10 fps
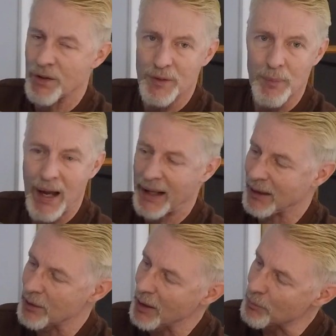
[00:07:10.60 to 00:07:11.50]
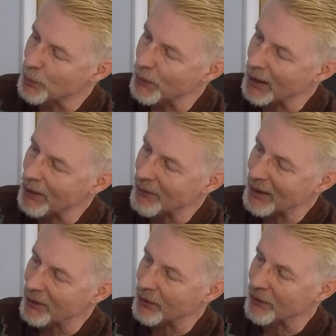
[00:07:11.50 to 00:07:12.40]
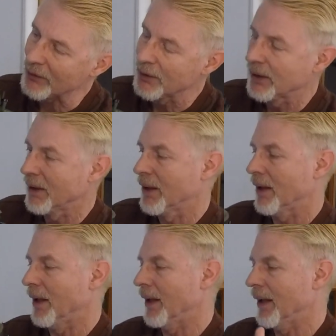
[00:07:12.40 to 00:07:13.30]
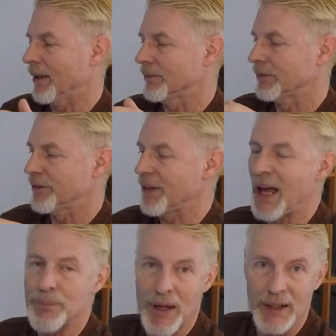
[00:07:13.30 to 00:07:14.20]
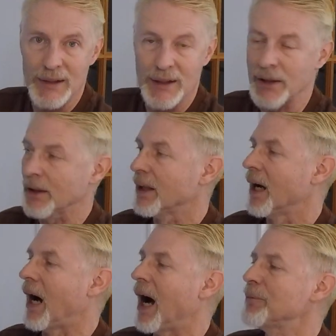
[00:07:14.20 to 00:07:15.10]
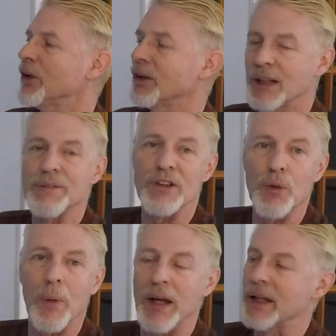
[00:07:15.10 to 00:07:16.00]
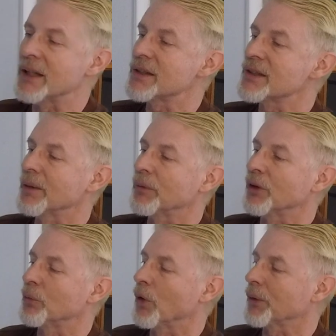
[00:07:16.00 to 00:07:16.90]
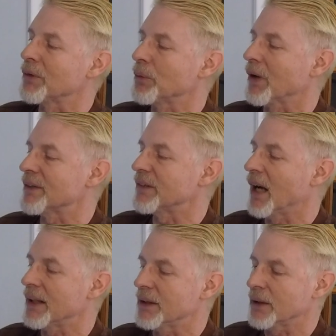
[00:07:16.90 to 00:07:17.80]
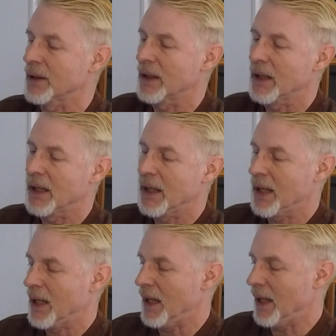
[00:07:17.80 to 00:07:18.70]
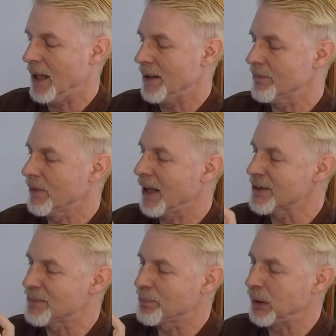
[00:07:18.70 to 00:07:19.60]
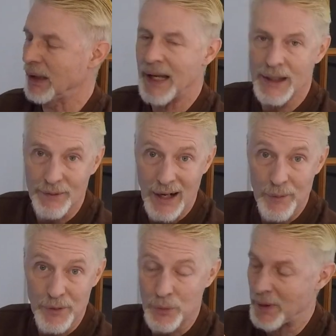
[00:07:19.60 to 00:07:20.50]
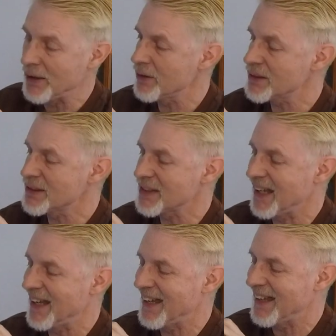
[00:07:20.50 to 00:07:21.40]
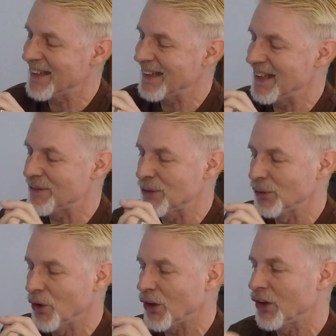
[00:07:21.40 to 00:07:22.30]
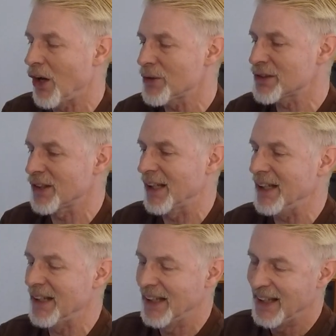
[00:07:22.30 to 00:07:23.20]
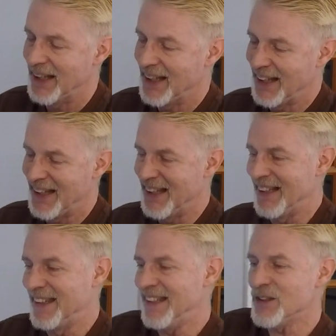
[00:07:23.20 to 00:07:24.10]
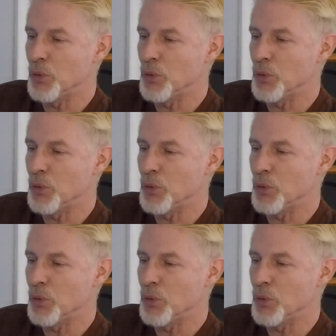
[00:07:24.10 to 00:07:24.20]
off the back and put a regular flatbed in here. I'm going to leave it the way it is. I'm going to work with what I've got here. I played around with wheels, and if you look closely, these